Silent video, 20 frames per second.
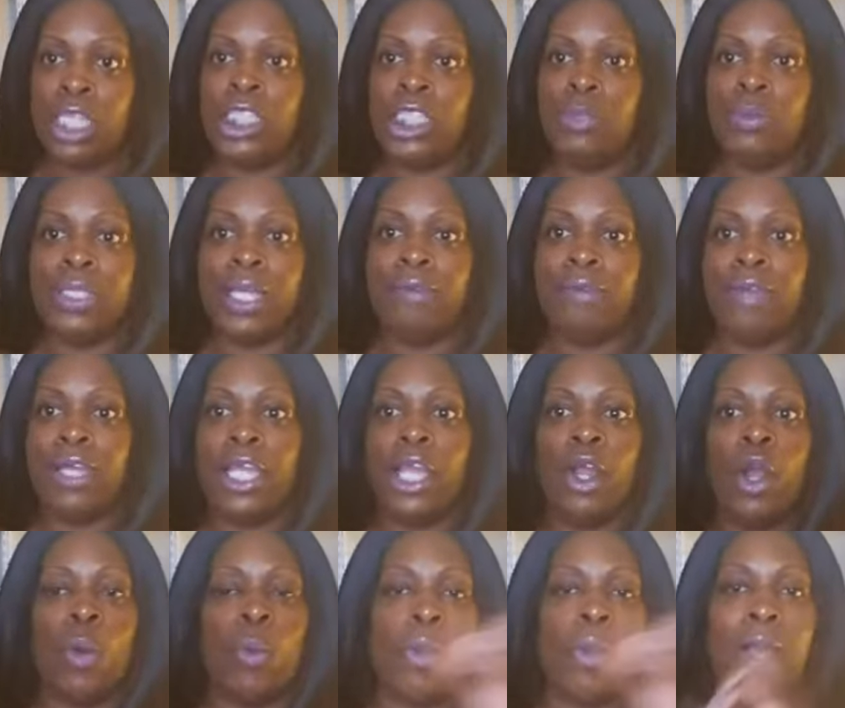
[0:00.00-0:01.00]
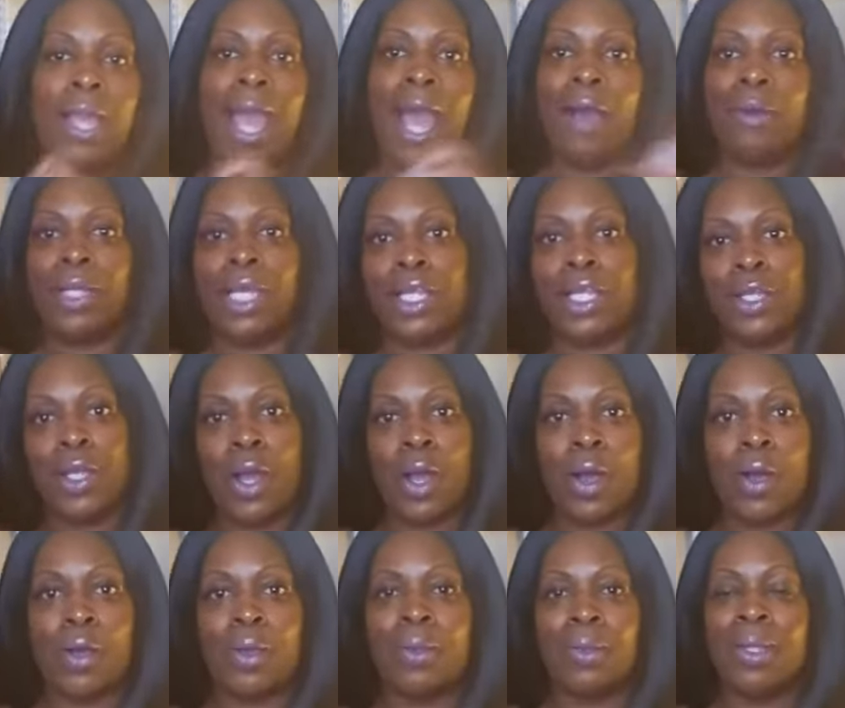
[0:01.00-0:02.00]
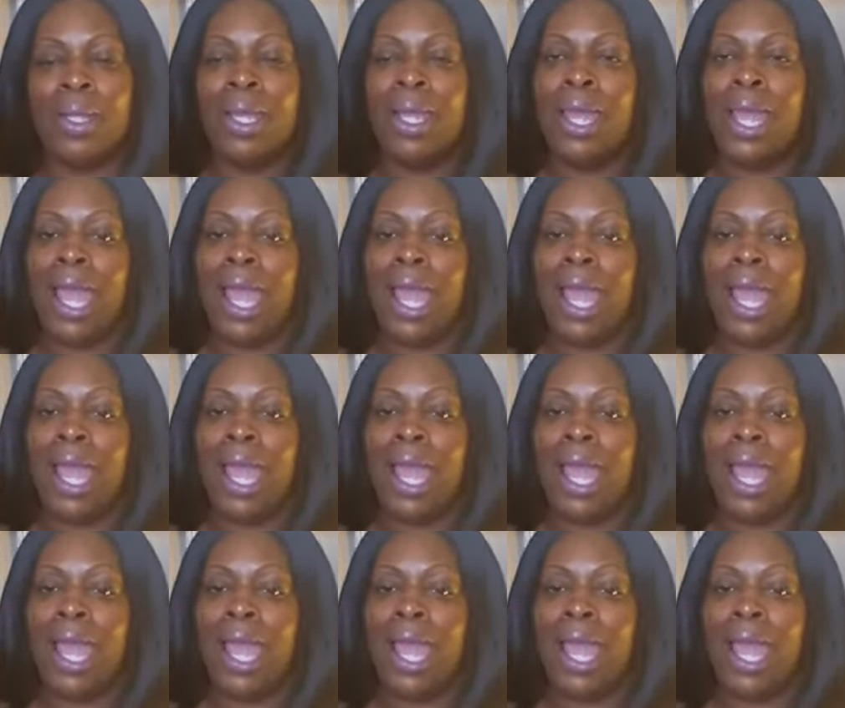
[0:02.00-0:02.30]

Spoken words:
She was getting ready to get her workout in, y'all.